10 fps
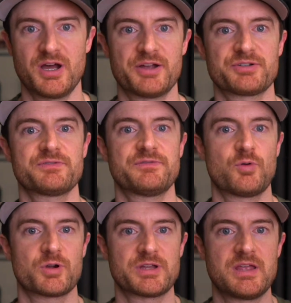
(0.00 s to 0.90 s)

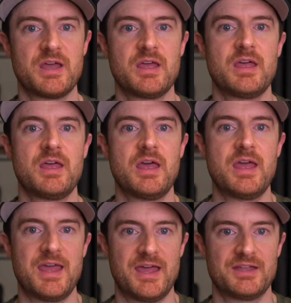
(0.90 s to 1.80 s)
$140
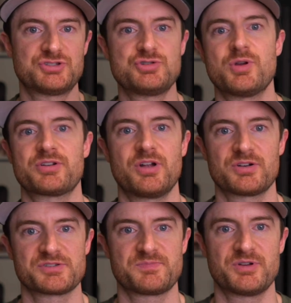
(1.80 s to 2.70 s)
and
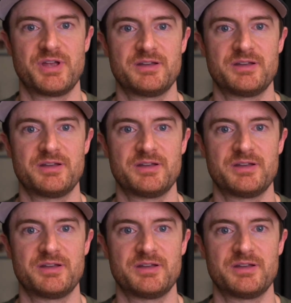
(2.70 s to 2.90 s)
$200 per night.